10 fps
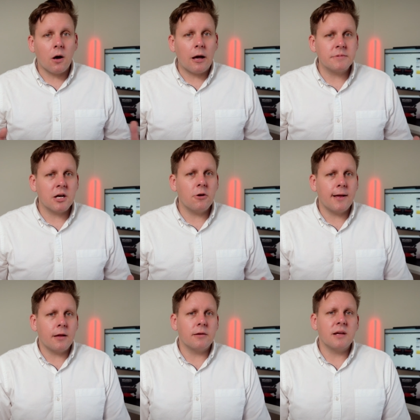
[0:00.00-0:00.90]
I'm Darren
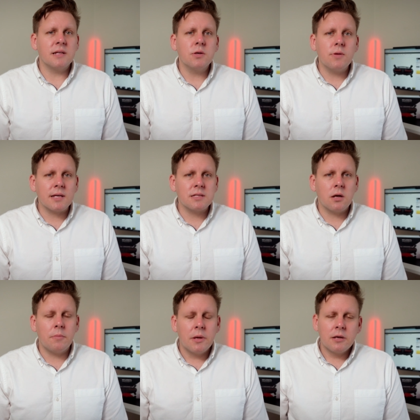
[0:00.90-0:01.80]
Allatt. Until next
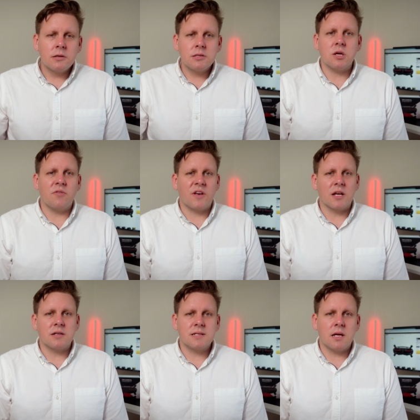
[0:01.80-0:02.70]
time, don't forget to